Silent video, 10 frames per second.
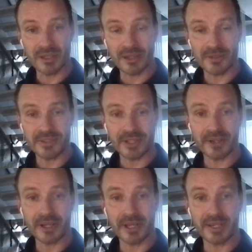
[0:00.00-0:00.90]
be there
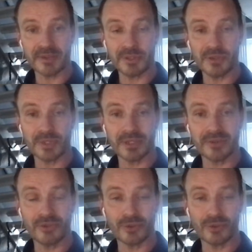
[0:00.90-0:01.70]
Sunday night between